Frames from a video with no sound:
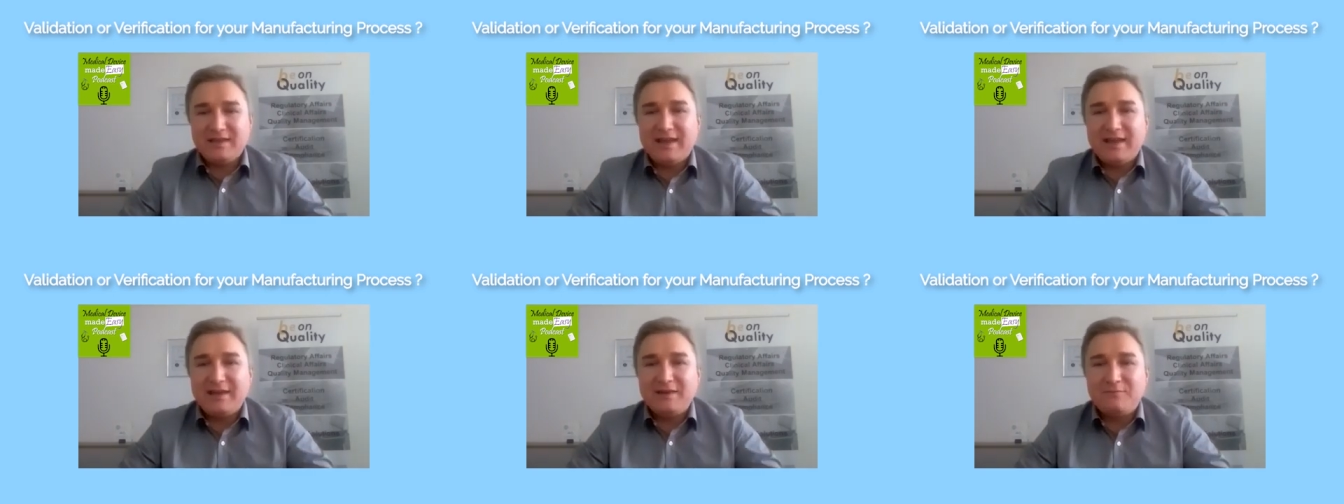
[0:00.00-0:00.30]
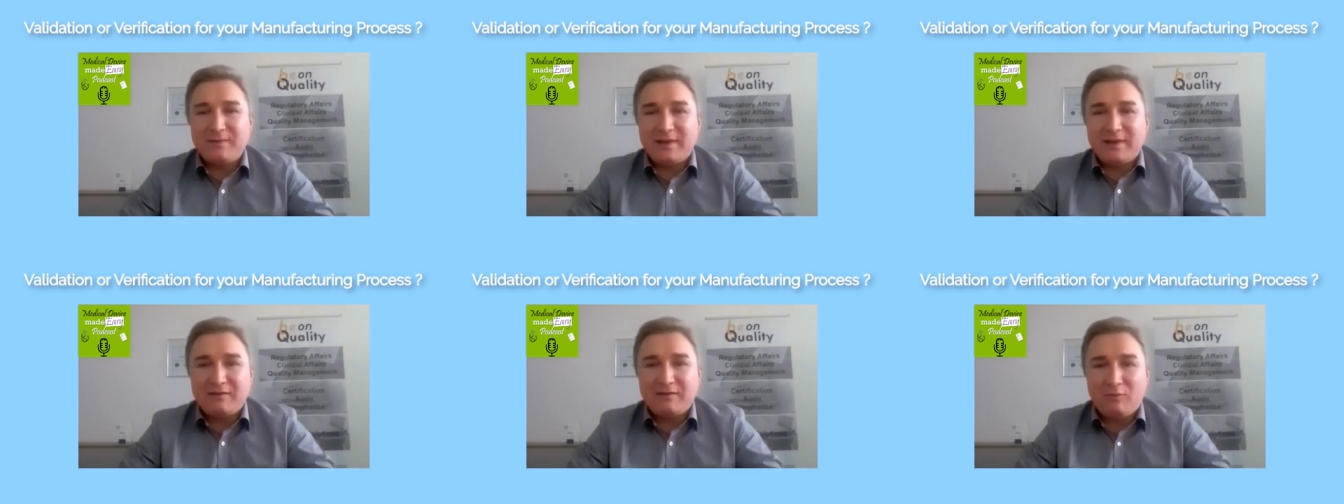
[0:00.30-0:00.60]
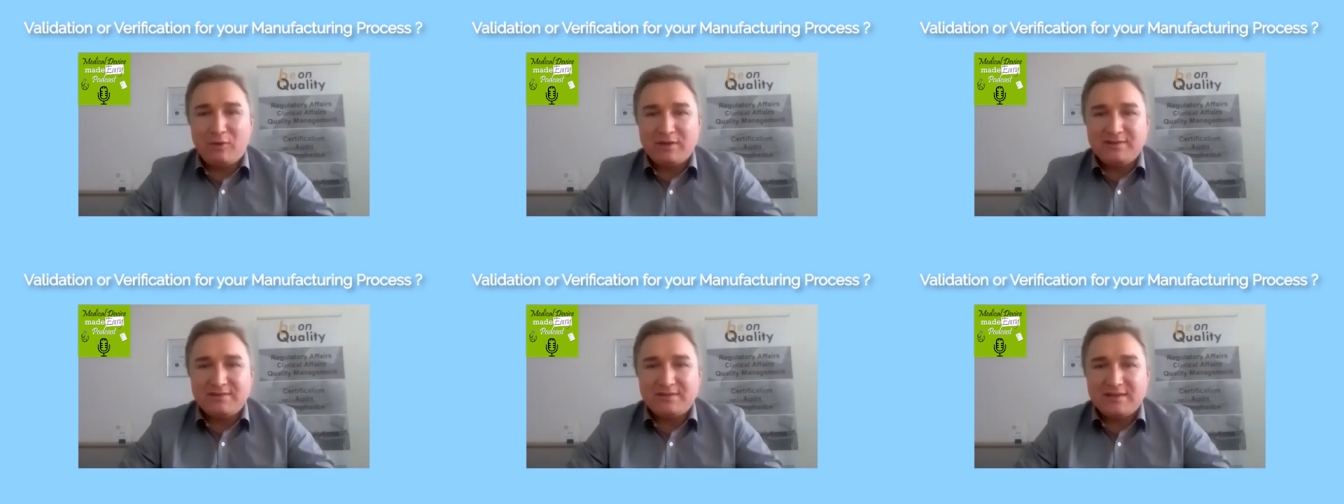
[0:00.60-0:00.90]
And
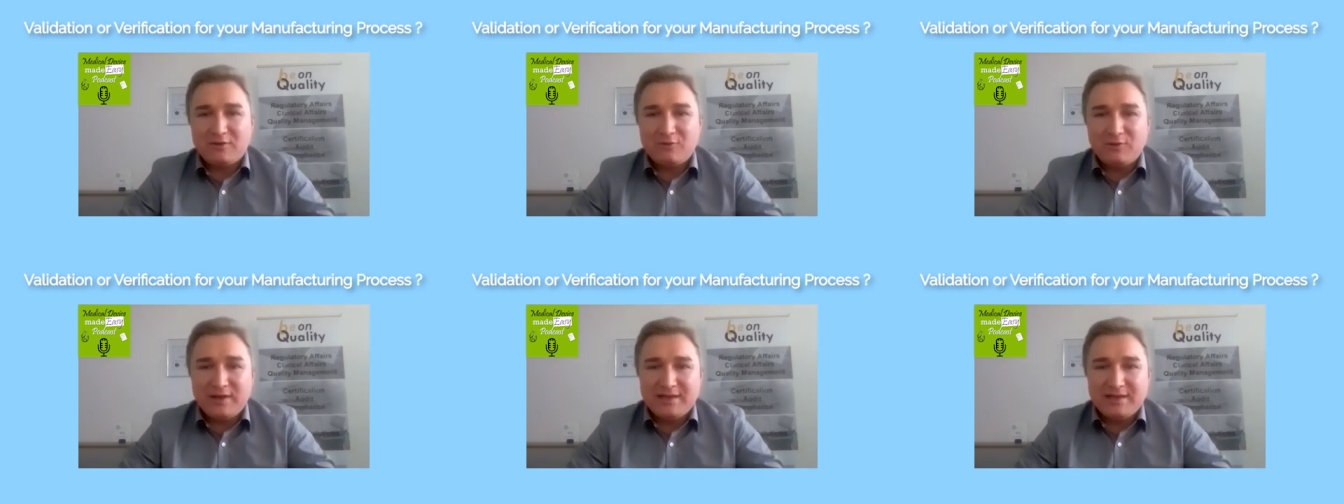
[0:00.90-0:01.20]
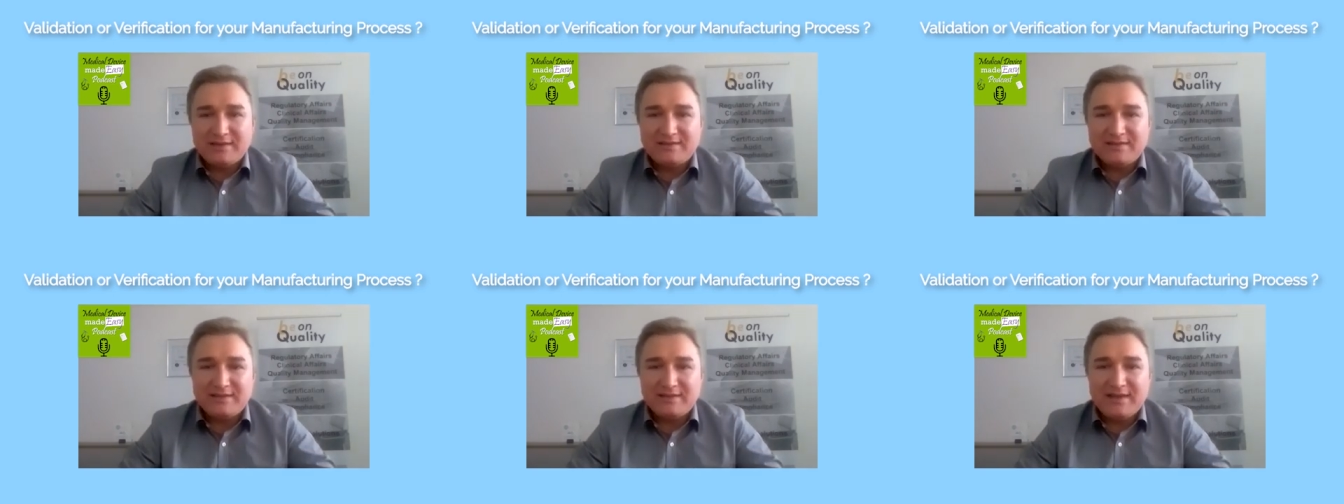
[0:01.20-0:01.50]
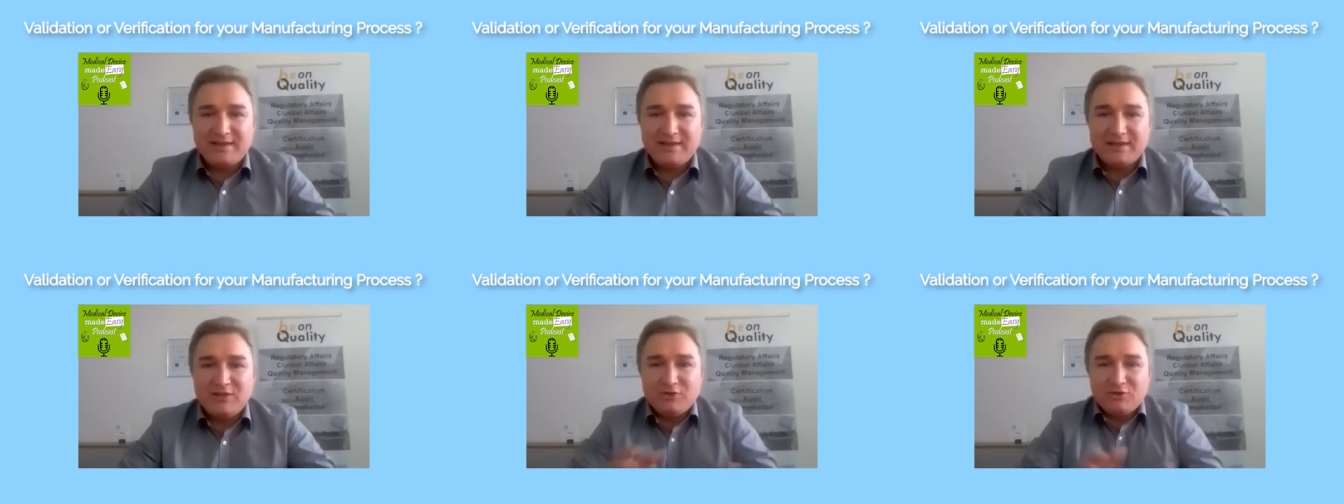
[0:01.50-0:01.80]
once they created the
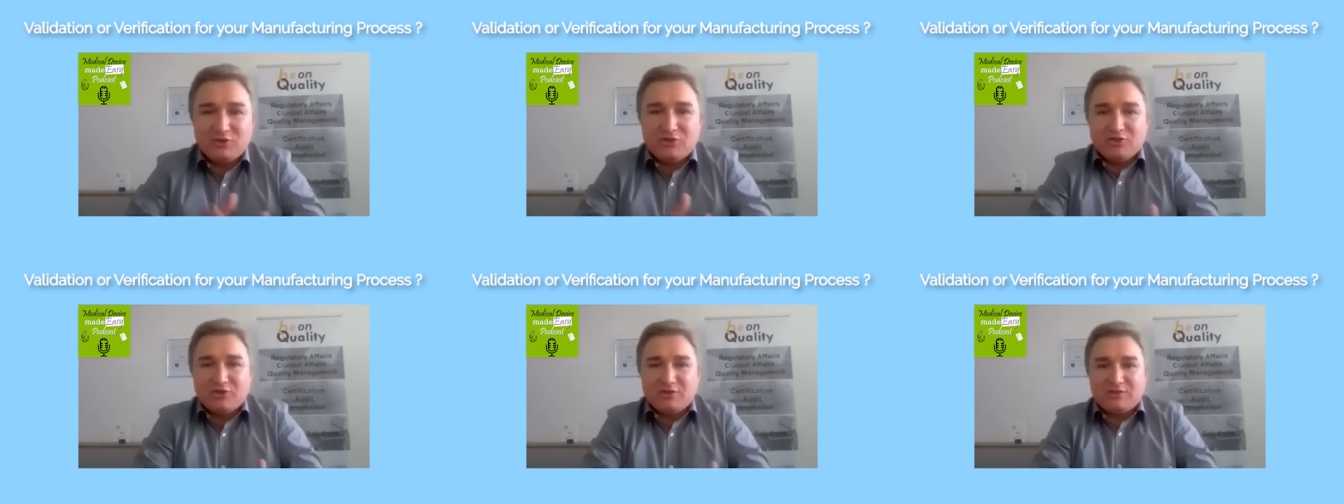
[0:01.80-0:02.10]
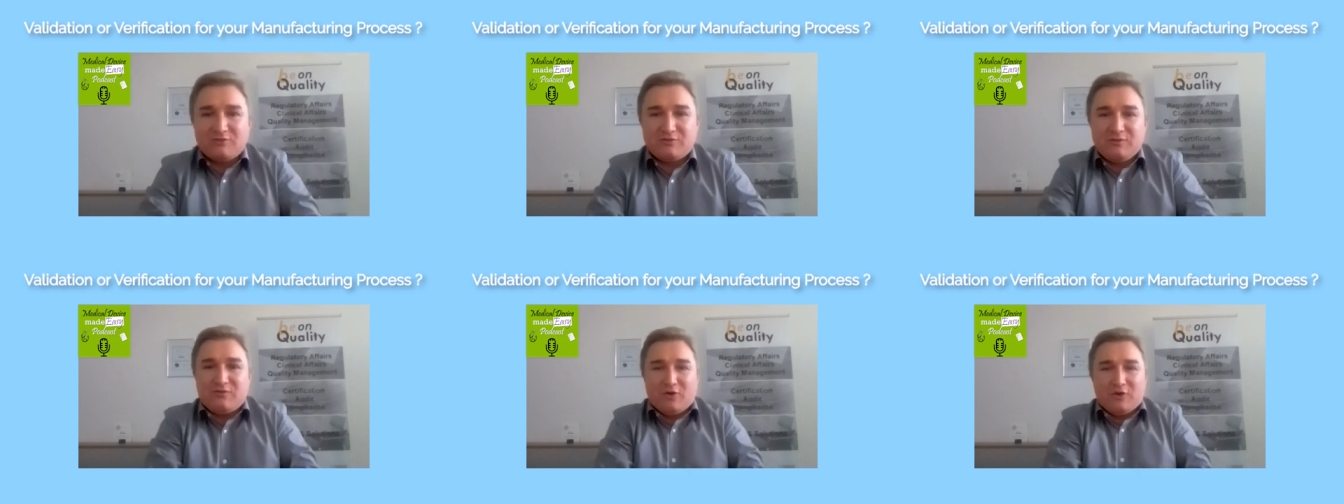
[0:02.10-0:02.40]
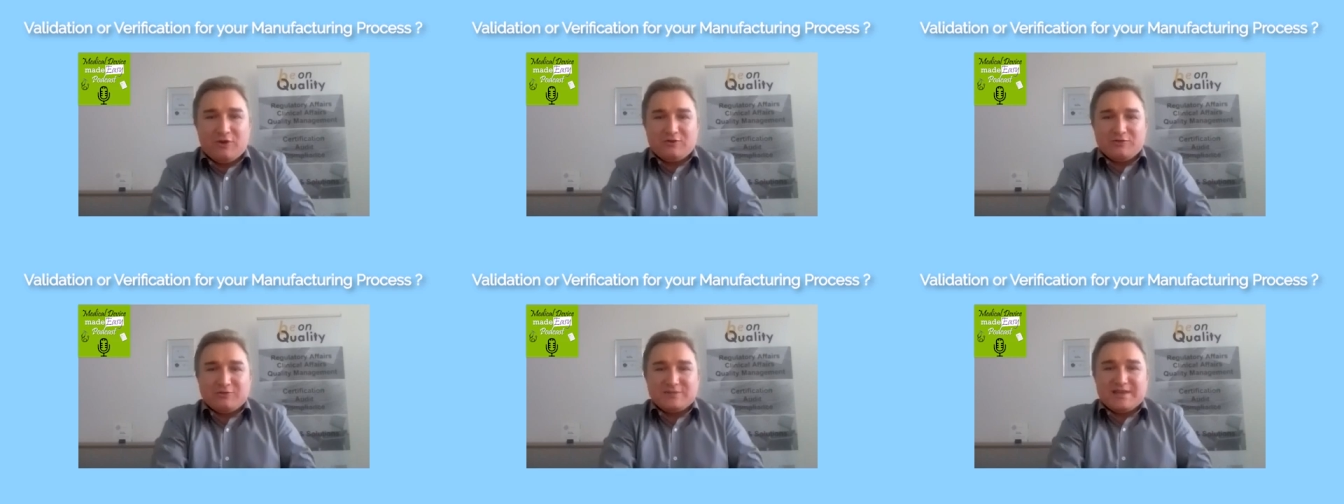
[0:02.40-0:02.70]
data, you should
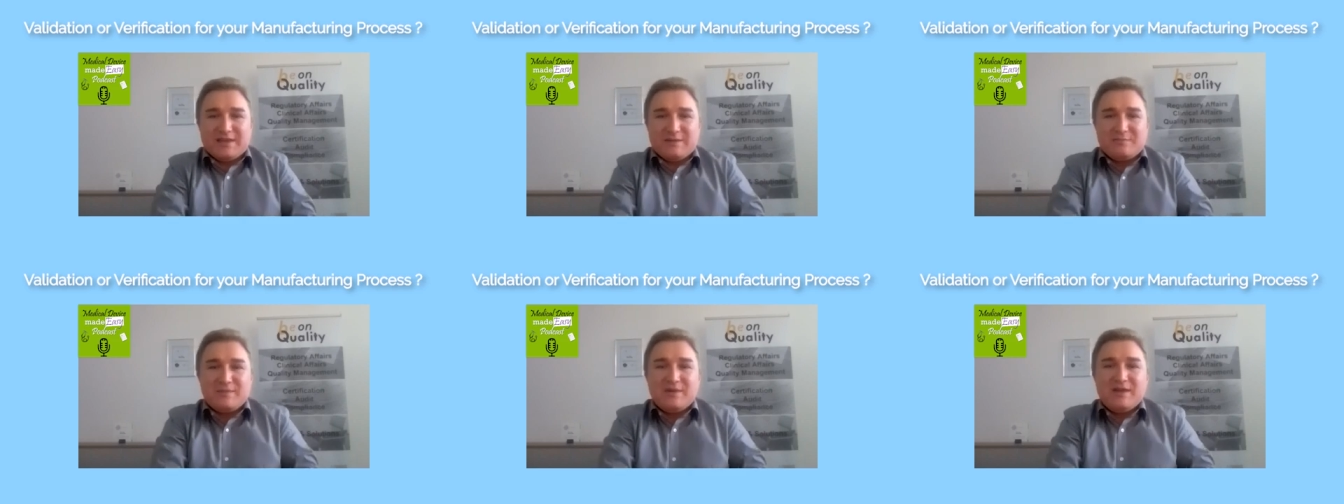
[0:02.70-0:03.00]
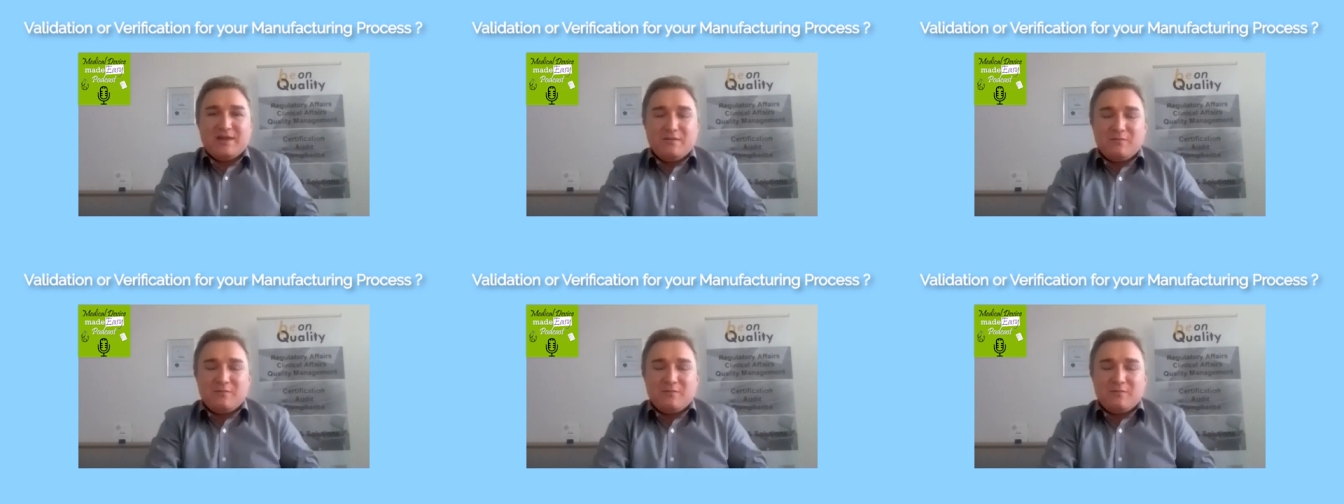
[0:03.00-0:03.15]
refer to them,